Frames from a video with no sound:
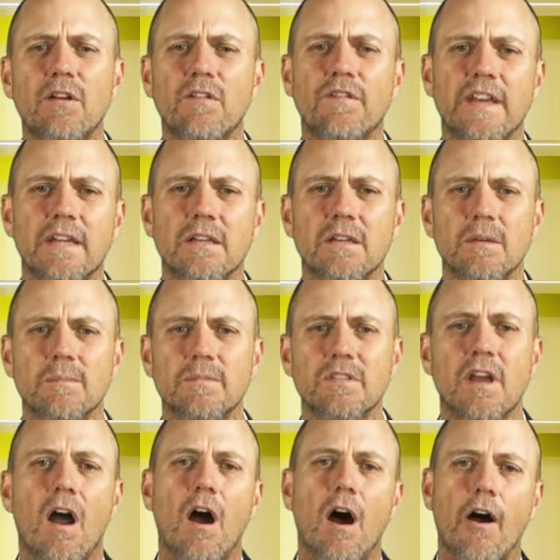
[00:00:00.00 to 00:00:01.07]
victims
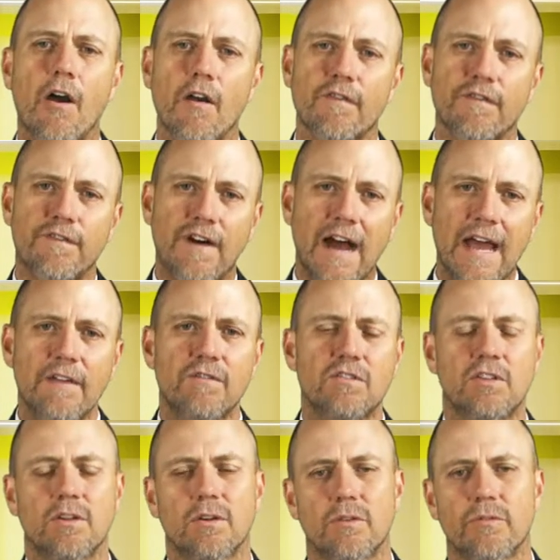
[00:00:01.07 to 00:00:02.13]
are five
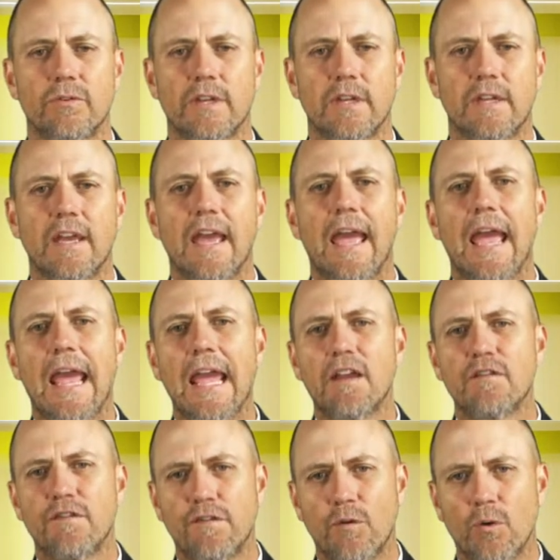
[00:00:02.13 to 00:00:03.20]
children and
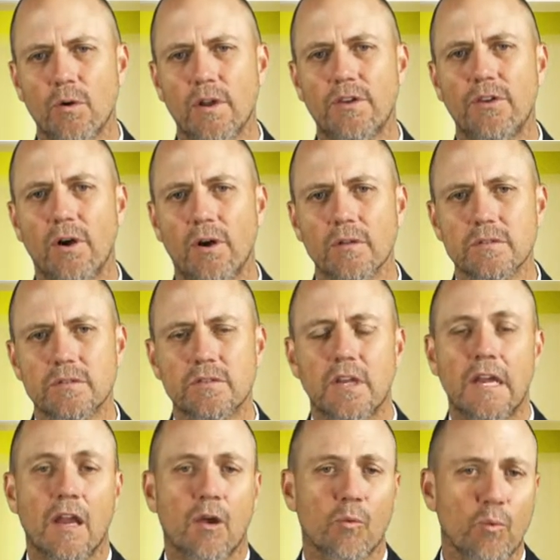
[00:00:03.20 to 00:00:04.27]
four adults,
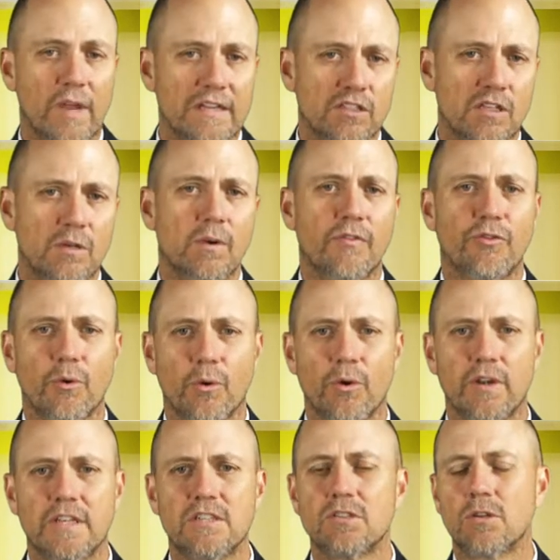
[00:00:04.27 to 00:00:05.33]
rescue
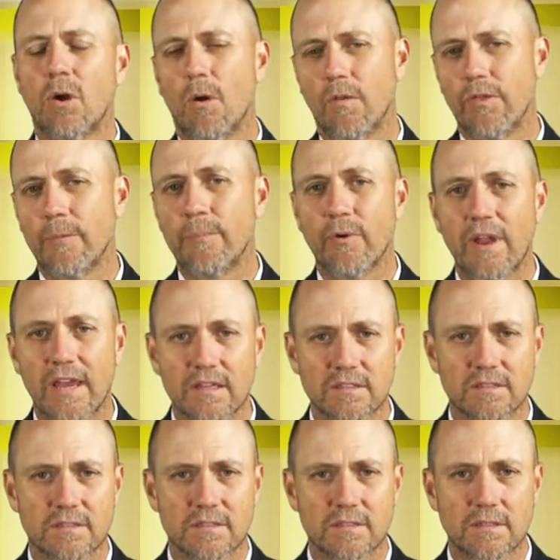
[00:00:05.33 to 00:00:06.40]
authorities told the
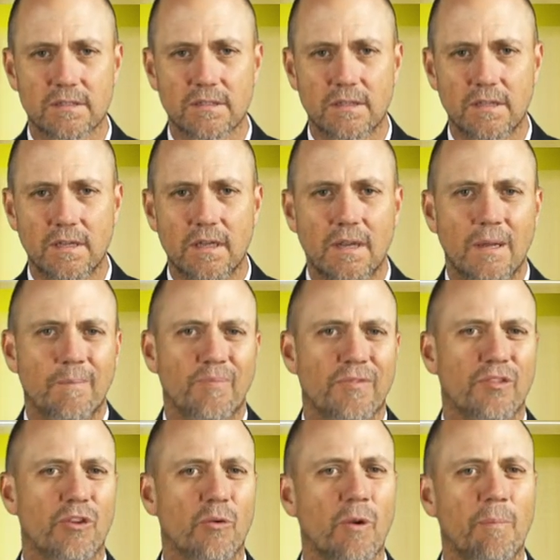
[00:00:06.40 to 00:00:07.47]
press.
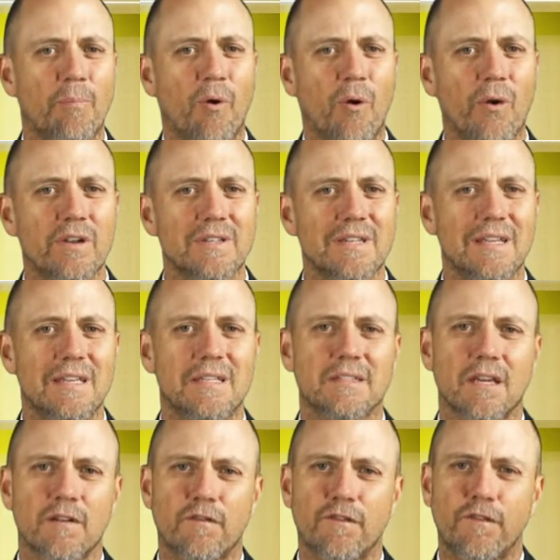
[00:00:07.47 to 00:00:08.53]
The report is
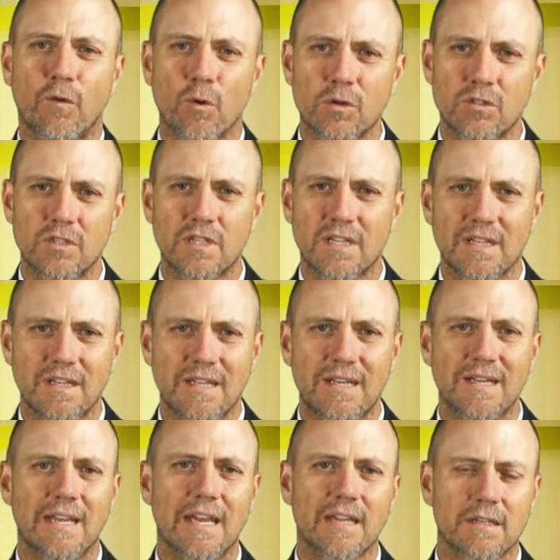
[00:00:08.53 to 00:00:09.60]
unfortunately
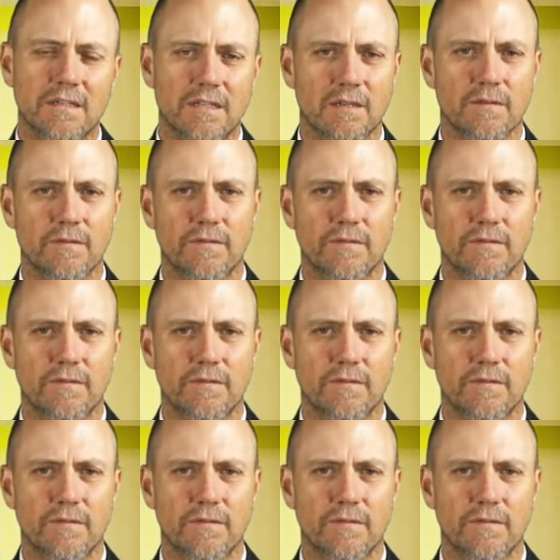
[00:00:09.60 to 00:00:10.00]
negative.